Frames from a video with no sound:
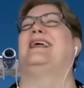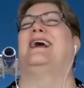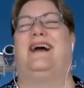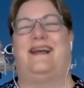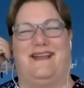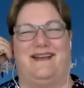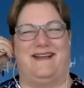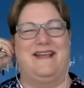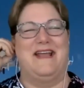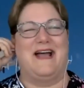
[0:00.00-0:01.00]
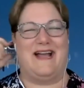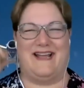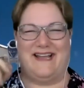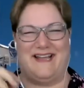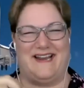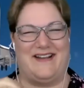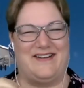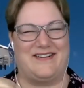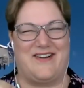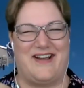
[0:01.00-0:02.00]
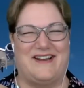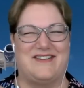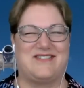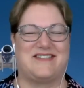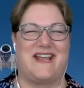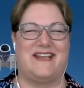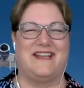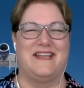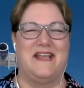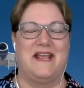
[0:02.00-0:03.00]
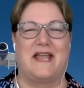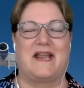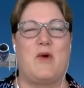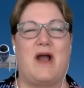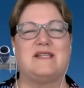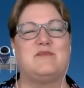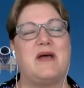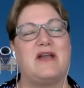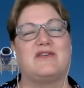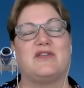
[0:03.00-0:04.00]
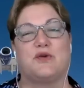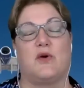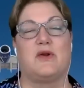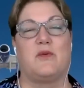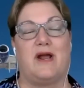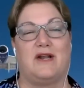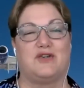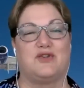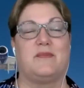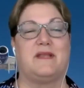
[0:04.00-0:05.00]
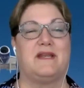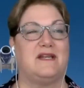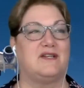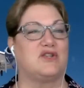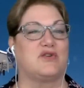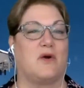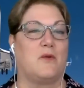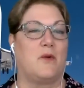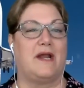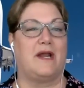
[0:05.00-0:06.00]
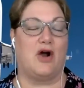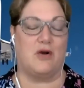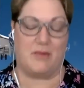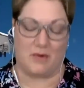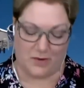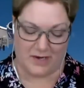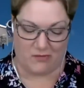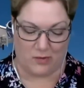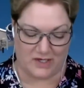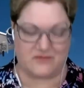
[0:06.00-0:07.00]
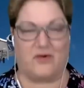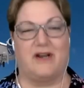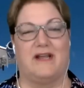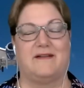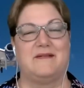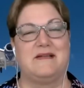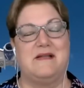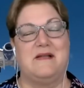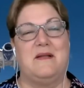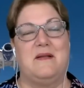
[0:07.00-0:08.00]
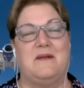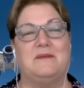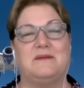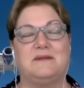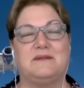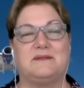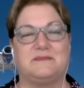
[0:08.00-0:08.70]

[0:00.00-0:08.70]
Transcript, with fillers: Well, I, I, I, don't quite understand like why it's better to throw it away on a trip than it is to throw it away at home. But whatever well, works I, for you. I think it's more about